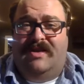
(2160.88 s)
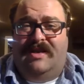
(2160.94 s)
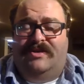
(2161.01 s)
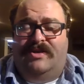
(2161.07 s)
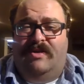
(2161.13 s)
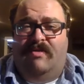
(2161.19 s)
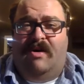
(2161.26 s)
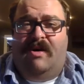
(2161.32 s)
as
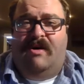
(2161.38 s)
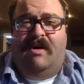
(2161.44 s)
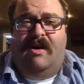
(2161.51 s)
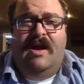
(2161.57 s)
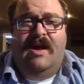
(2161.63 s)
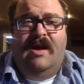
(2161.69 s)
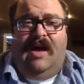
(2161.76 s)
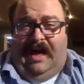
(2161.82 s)
you are,
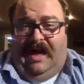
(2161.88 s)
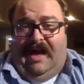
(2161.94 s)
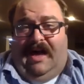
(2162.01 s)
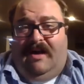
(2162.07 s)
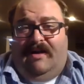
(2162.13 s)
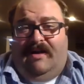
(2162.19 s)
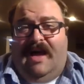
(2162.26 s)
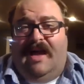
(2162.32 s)

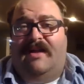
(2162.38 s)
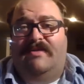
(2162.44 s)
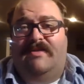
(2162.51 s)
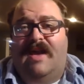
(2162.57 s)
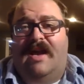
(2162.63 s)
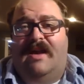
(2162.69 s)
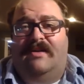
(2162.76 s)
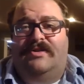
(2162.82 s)
I liken
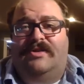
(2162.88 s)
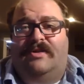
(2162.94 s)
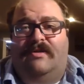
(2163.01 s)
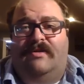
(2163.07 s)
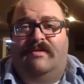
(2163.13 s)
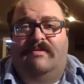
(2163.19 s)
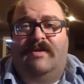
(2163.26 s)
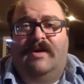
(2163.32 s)
that
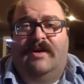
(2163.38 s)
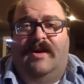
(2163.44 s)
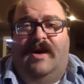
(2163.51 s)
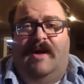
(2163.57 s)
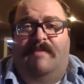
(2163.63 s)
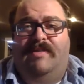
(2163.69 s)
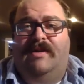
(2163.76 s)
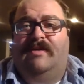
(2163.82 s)
to
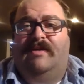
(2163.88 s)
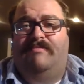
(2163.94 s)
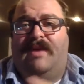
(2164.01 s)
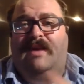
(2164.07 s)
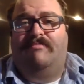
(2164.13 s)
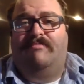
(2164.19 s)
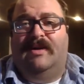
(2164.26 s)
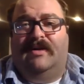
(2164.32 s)

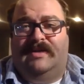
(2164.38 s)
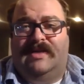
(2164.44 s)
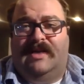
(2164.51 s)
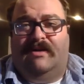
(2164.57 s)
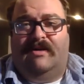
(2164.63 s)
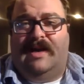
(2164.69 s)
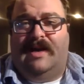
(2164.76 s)
being military.